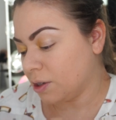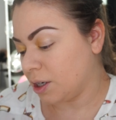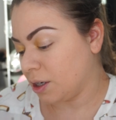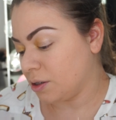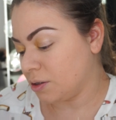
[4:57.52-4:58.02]

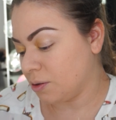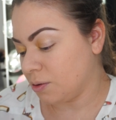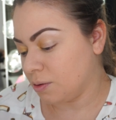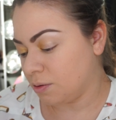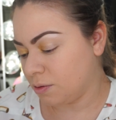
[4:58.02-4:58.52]
Okay,
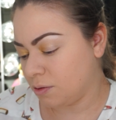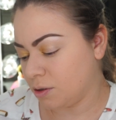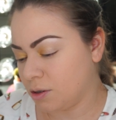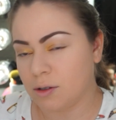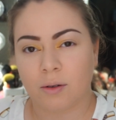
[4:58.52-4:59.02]
so
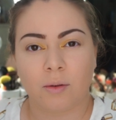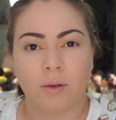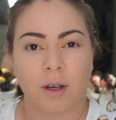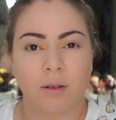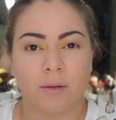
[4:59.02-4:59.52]
just so
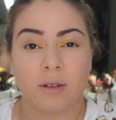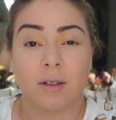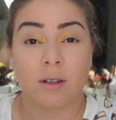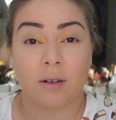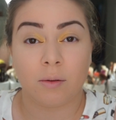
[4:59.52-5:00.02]
that you
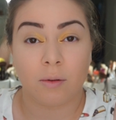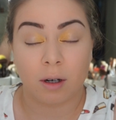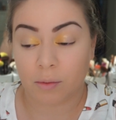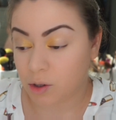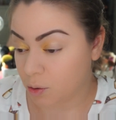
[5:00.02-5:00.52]
see what
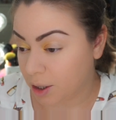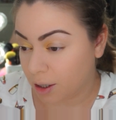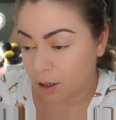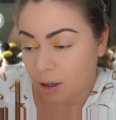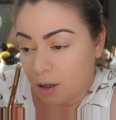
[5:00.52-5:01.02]
I'm
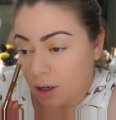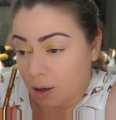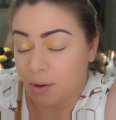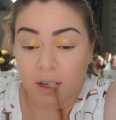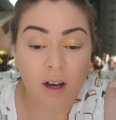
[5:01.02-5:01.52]
doing.
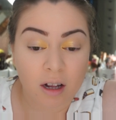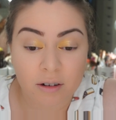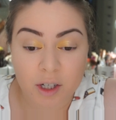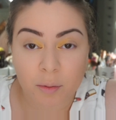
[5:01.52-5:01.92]
And the color is